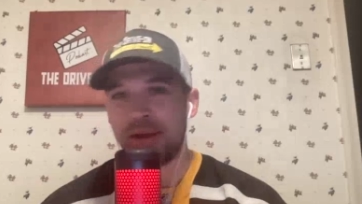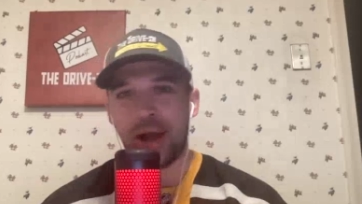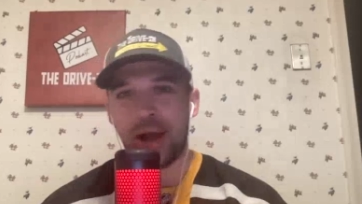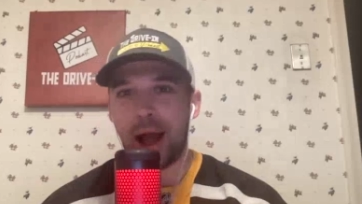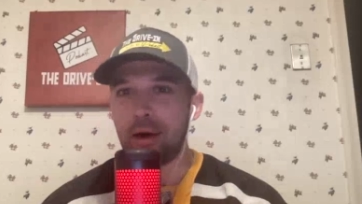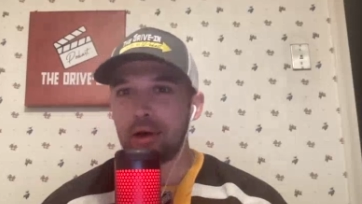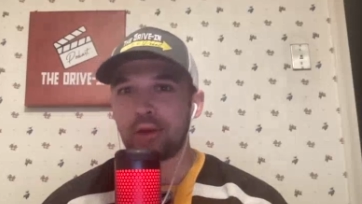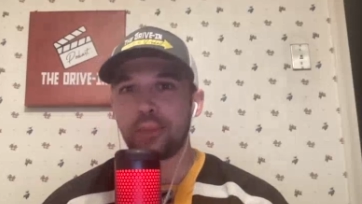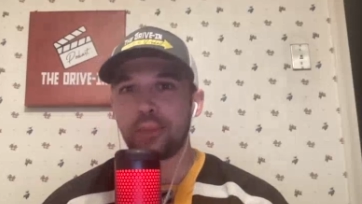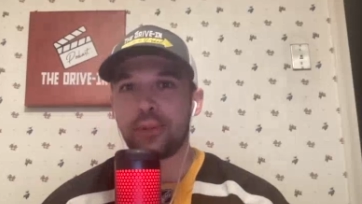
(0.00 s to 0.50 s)

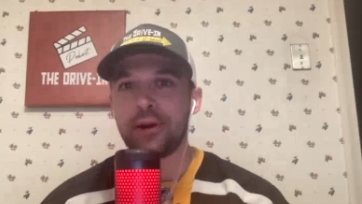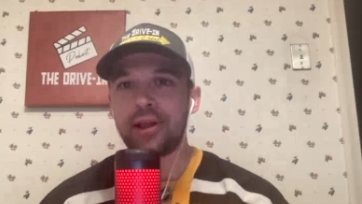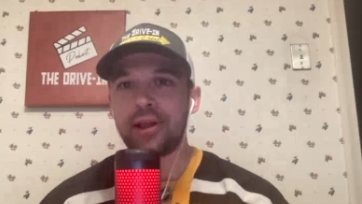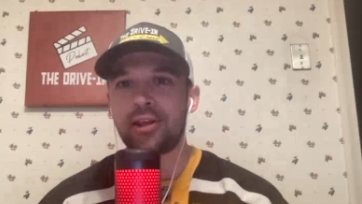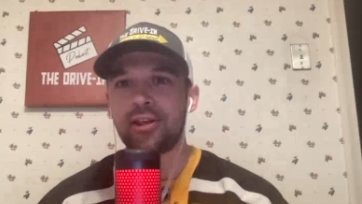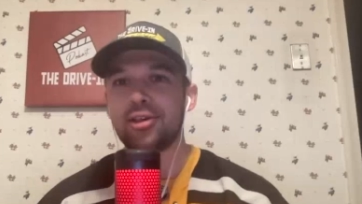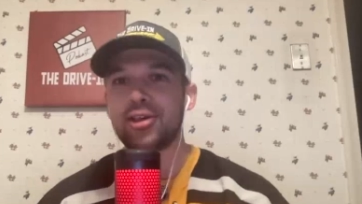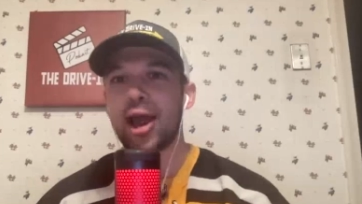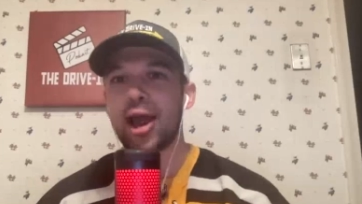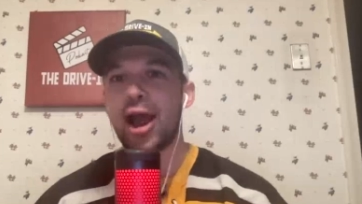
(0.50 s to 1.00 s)
I was pretty
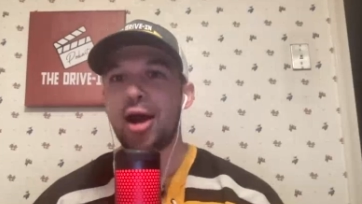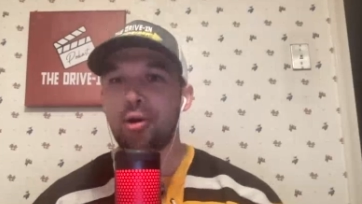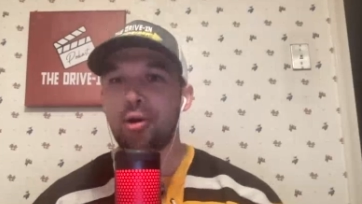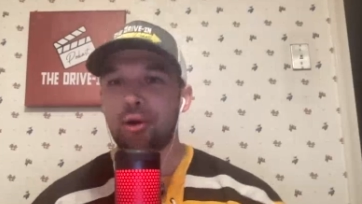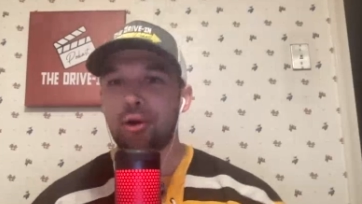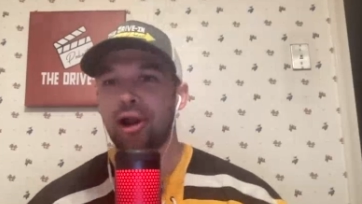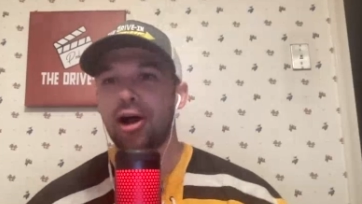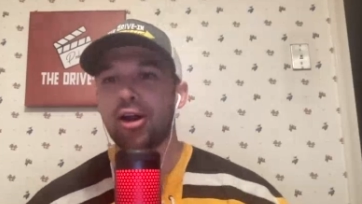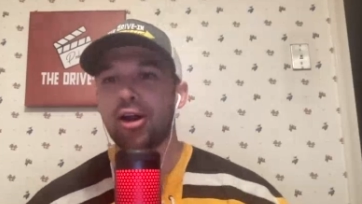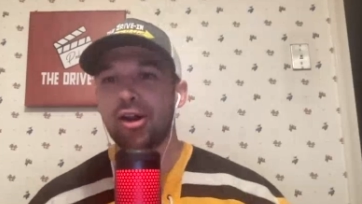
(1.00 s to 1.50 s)

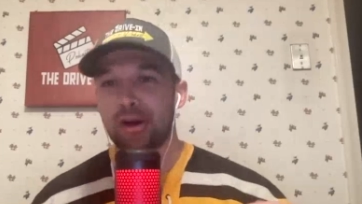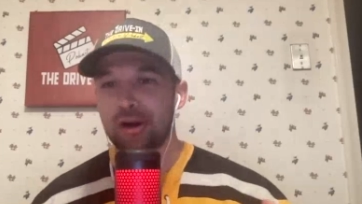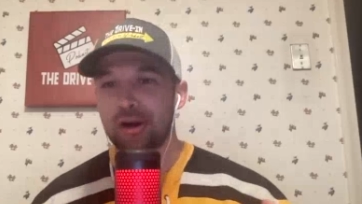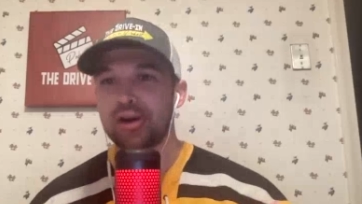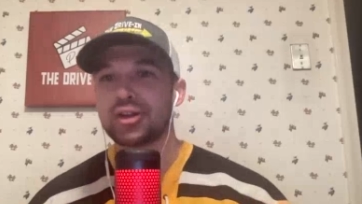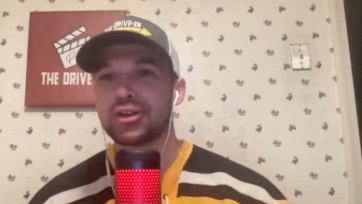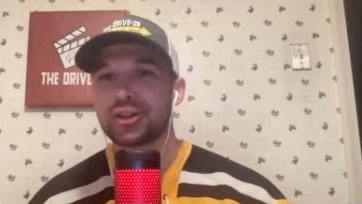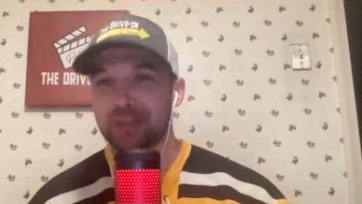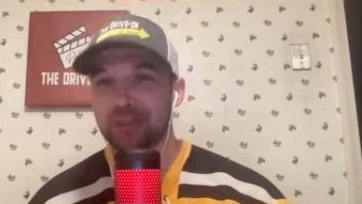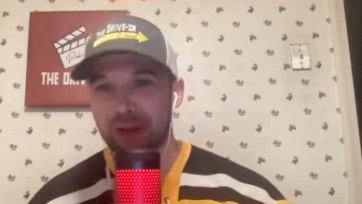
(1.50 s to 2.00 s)
sour on her
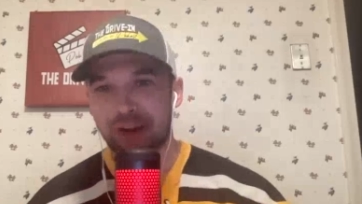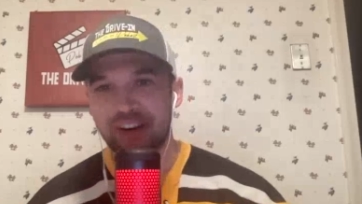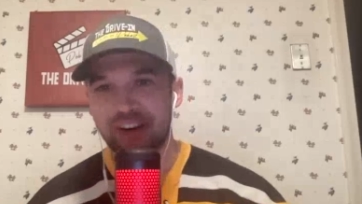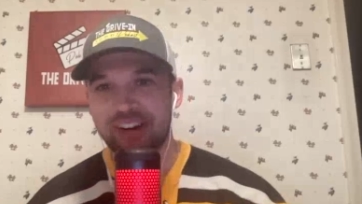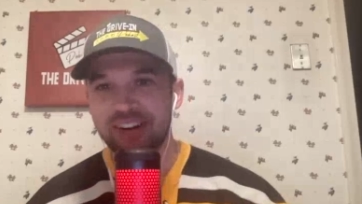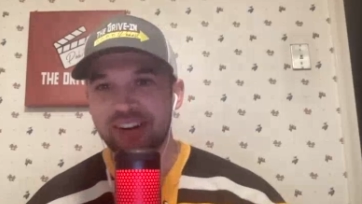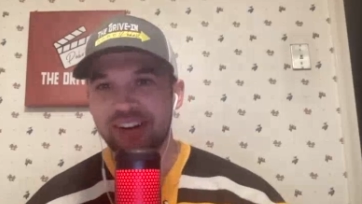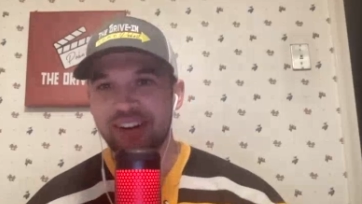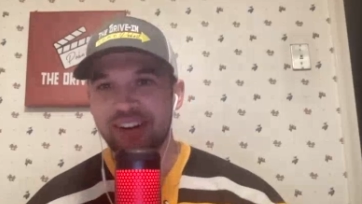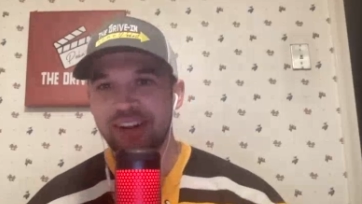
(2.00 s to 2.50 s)
to start.
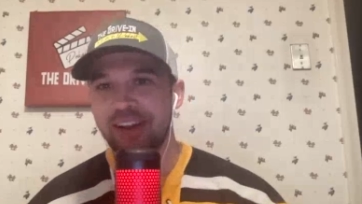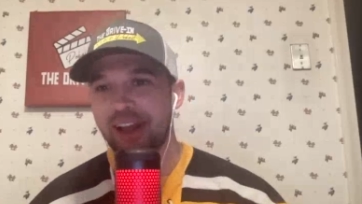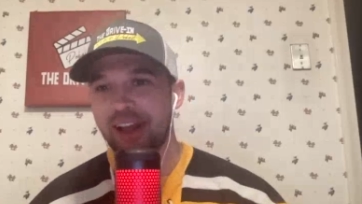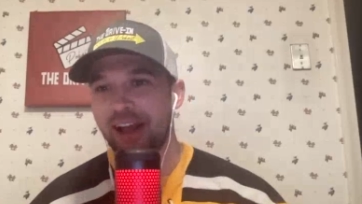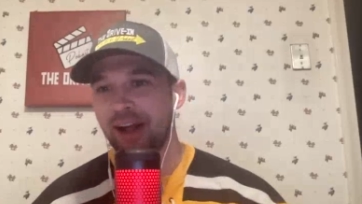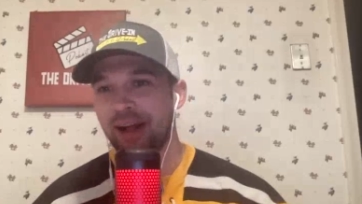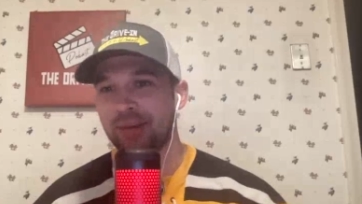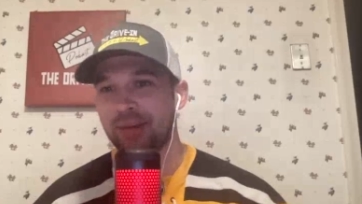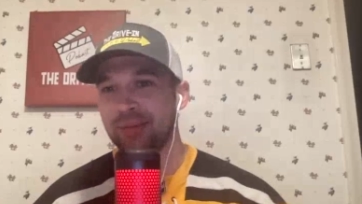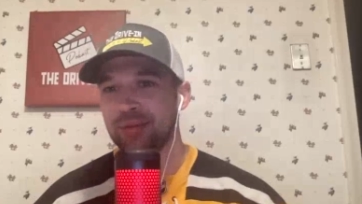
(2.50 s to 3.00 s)

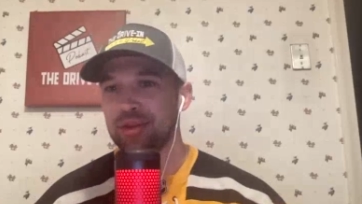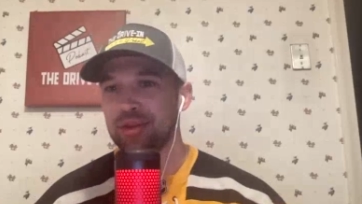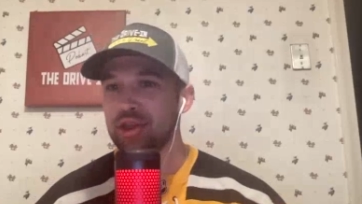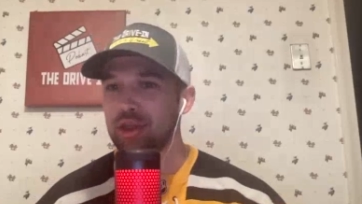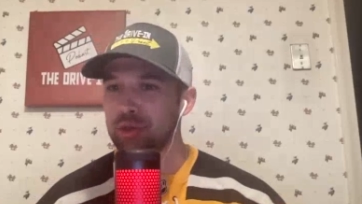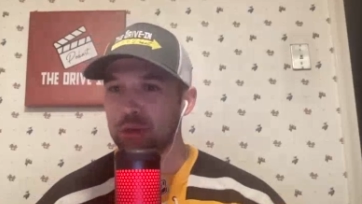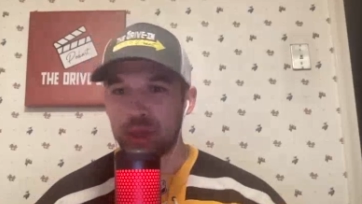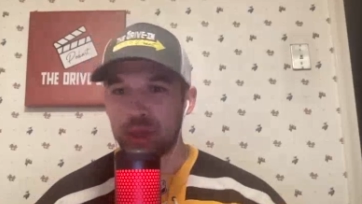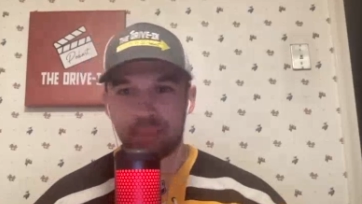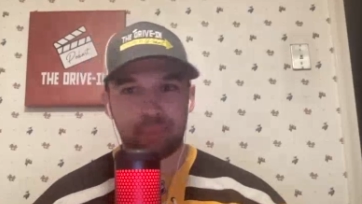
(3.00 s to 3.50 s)
Um,
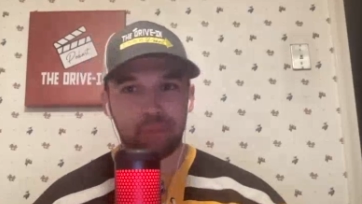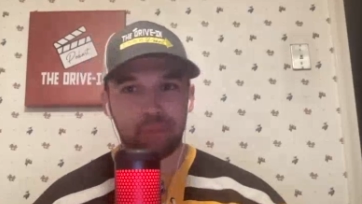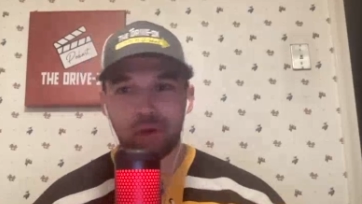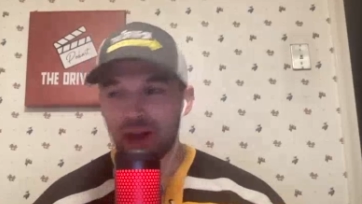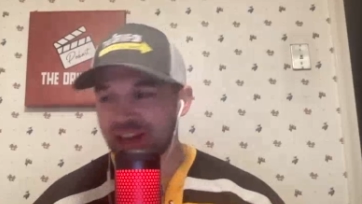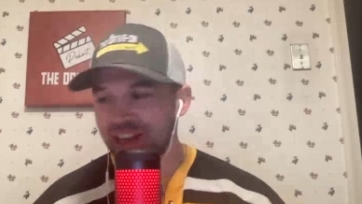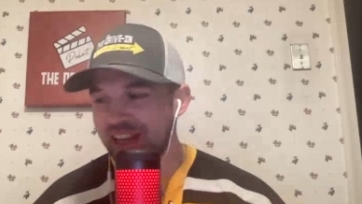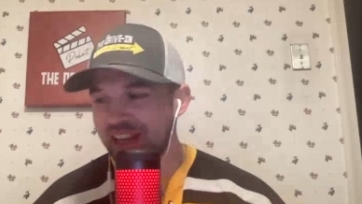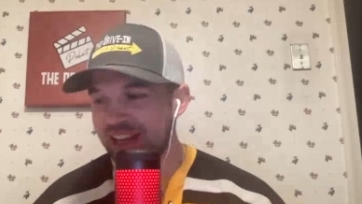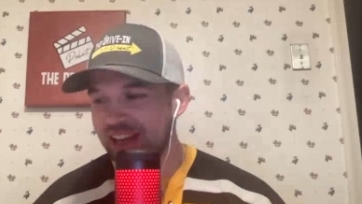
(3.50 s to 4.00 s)
she's really
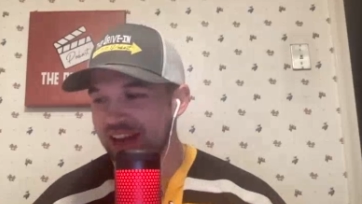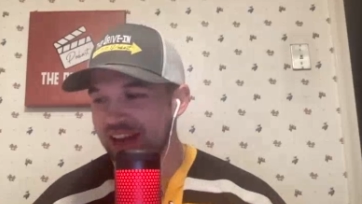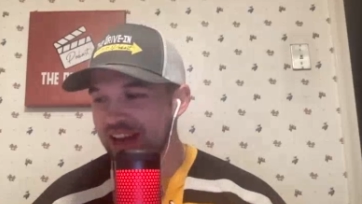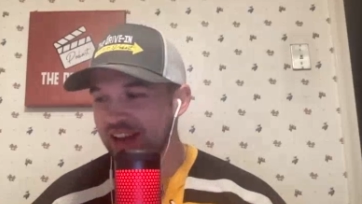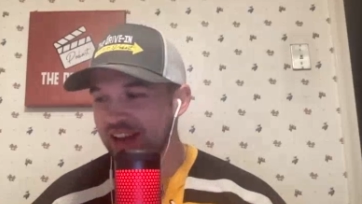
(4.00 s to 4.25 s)
plucky